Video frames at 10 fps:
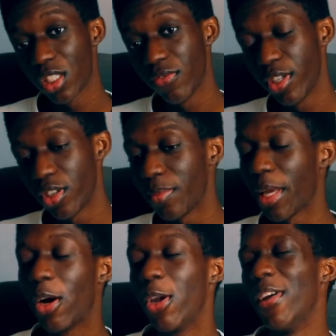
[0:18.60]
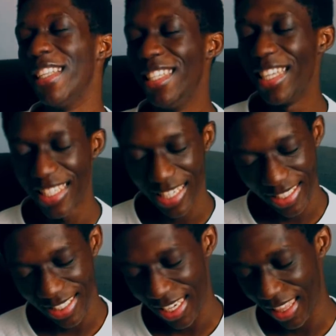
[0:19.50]
the video, I'm like, oh no, he didn't
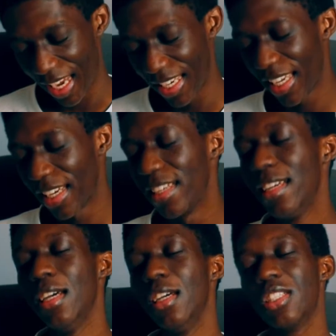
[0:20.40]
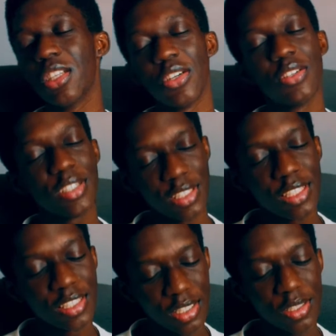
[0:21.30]
actually take the idea. So
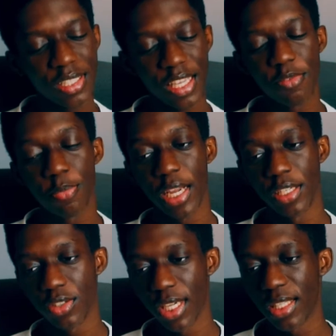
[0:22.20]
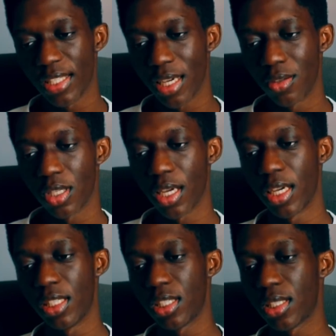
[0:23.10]
it's still safe, but I need to get this out,
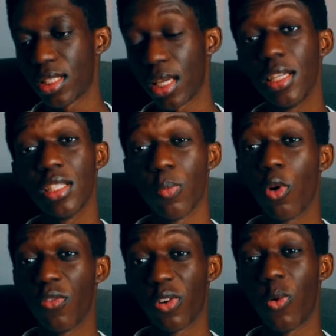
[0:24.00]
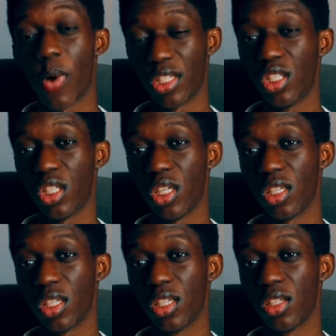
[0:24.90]
and it's more of a question,
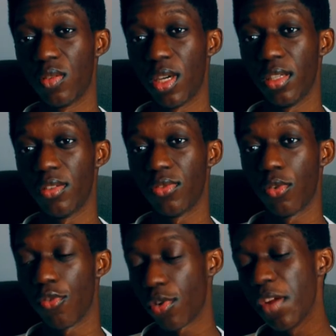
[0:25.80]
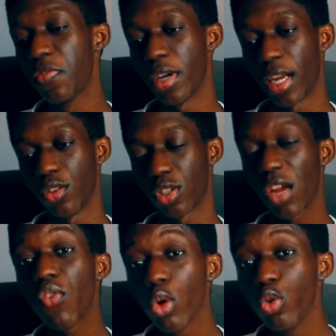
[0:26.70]
right, for everyone else,
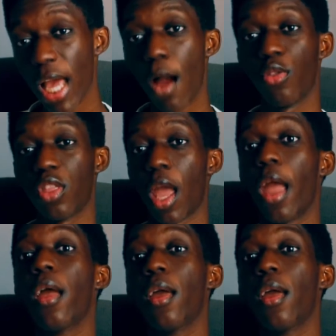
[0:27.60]
everyone who's out there,